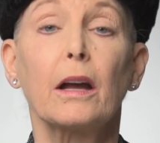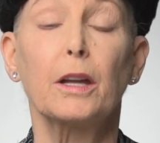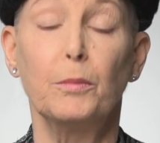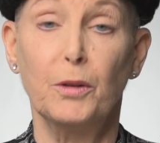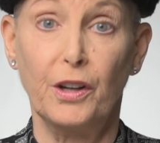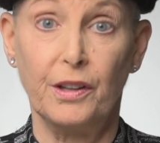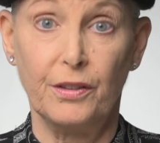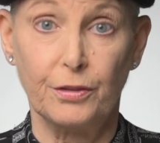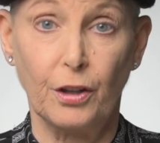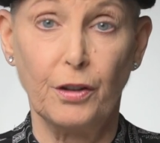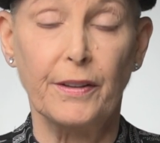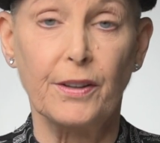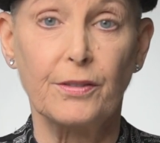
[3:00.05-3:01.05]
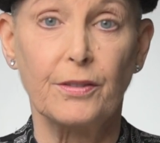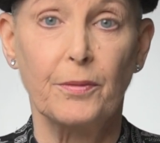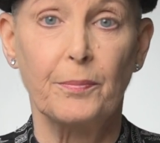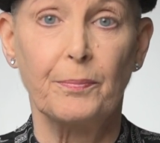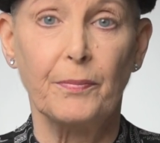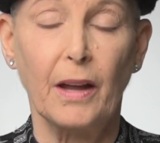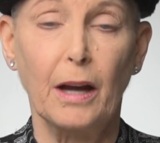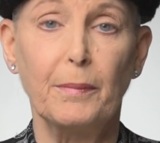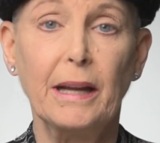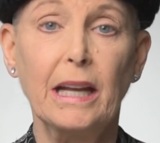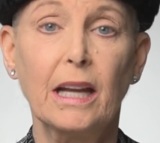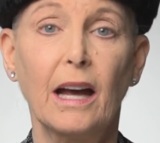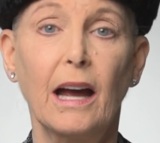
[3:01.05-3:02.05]
Community service. I
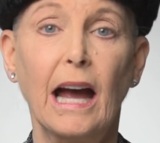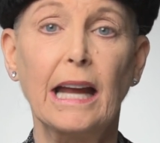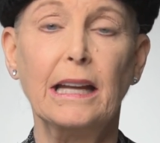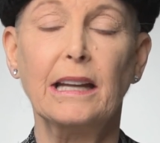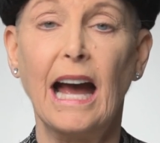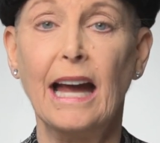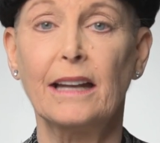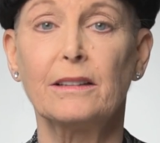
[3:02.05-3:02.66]
mean, I